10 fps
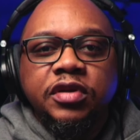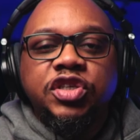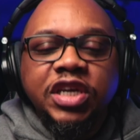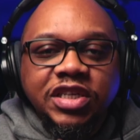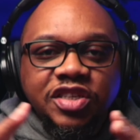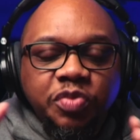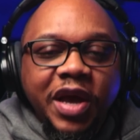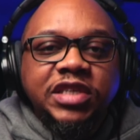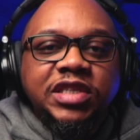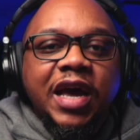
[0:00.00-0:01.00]
Jesus
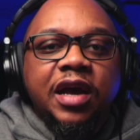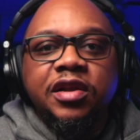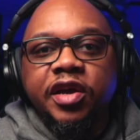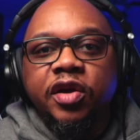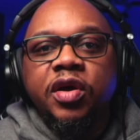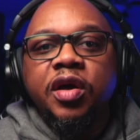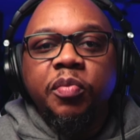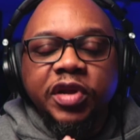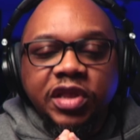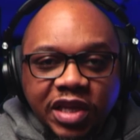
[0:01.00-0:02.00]
makes that clear.
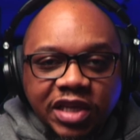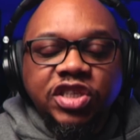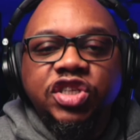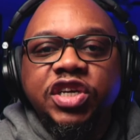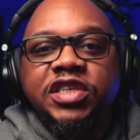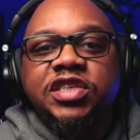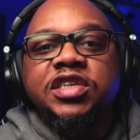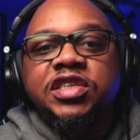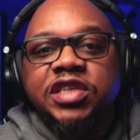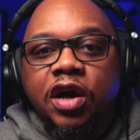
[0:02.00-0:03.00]
But this
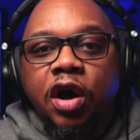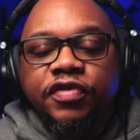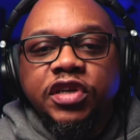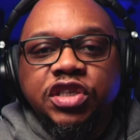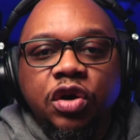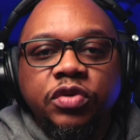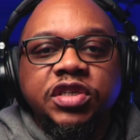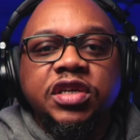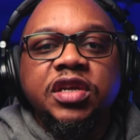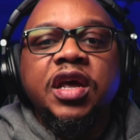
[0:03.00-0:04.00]
Jesus of the
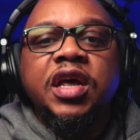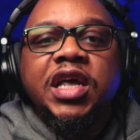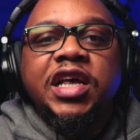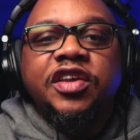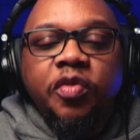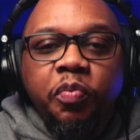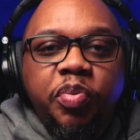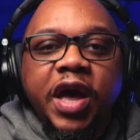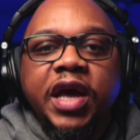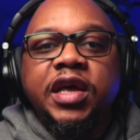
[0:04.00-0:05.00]
chosen is
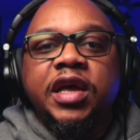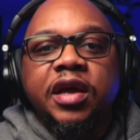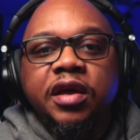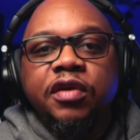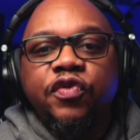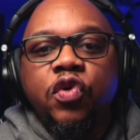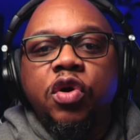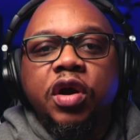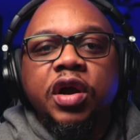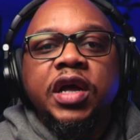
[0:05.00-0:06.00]
begging
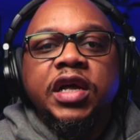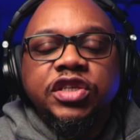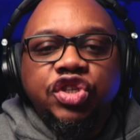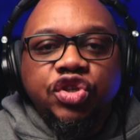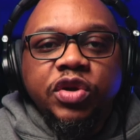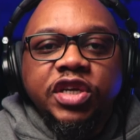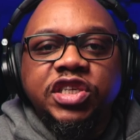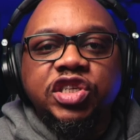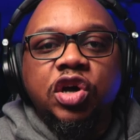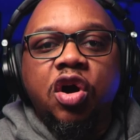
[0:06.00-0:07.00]
for
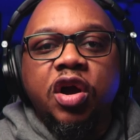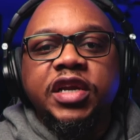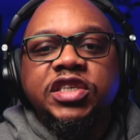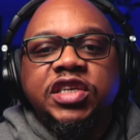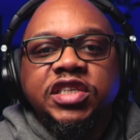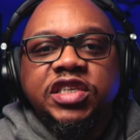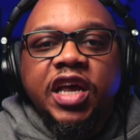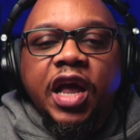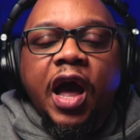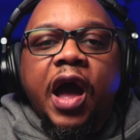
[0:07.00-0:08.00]
Judas's heart. He's
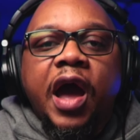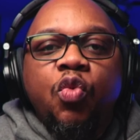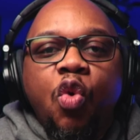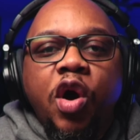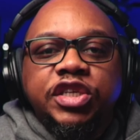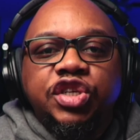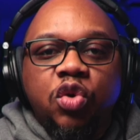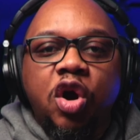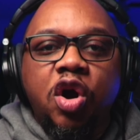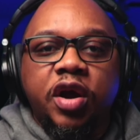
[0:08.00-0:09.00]
saying, I want
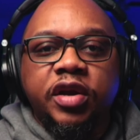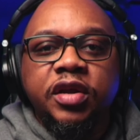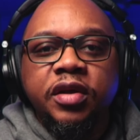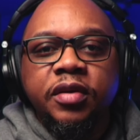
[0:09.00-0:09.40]
your heart.